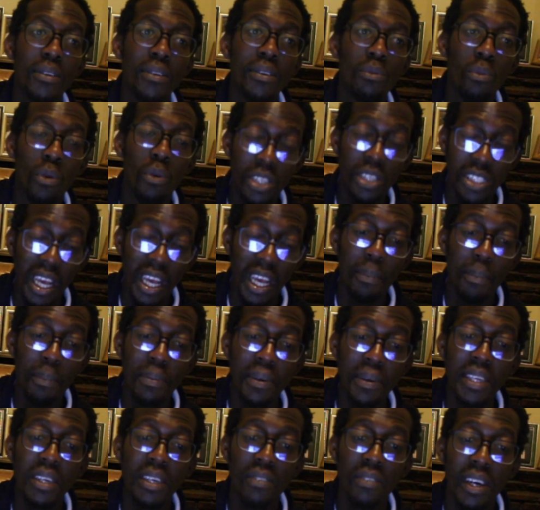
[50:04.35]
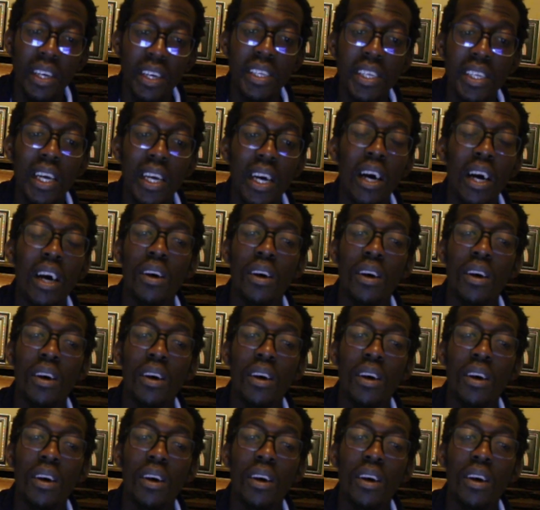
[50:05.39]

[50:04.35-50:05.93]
What's happening right now?